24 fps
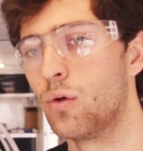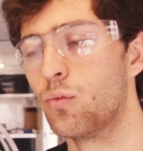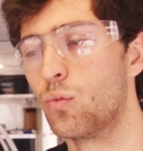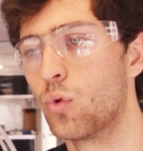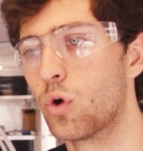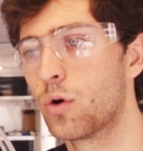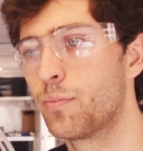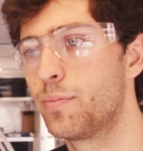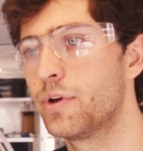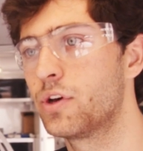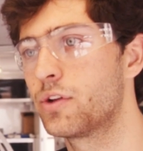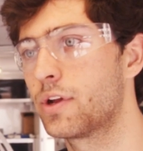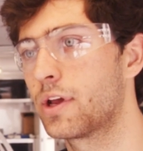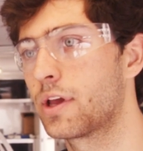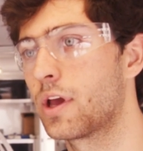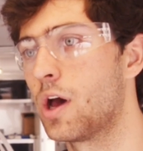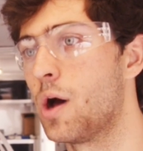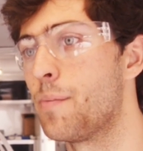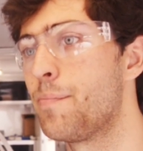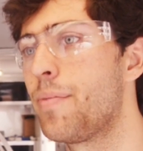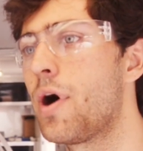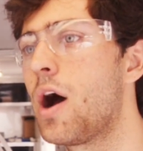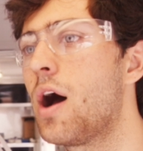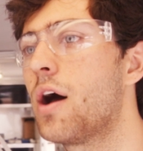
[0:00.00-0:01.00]
We're building
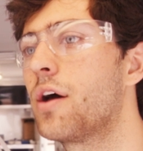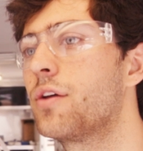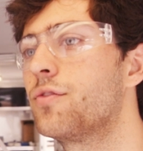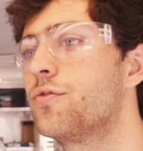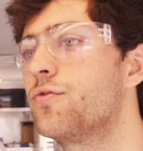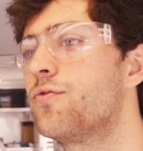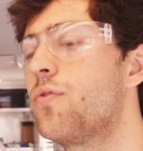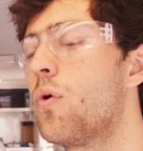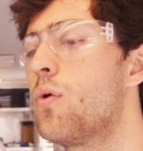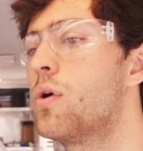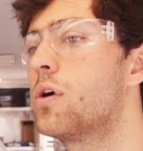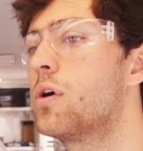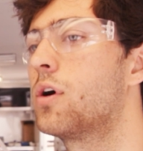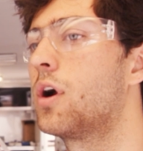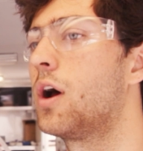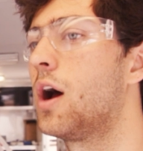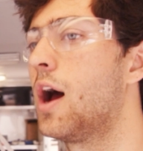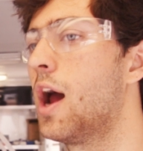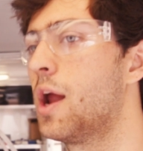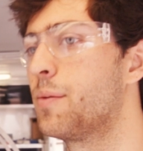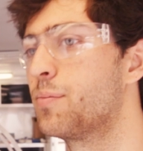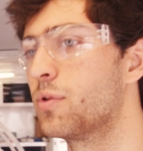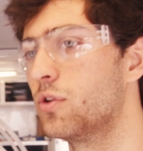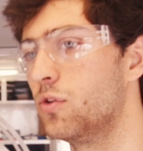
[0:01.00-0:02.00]
a pod for a
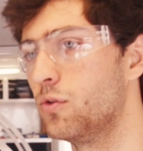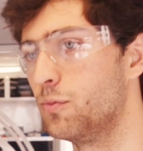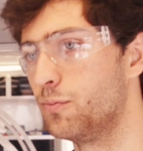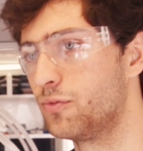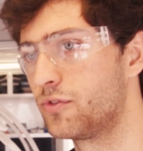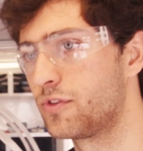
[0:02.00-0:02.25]
Hyperloop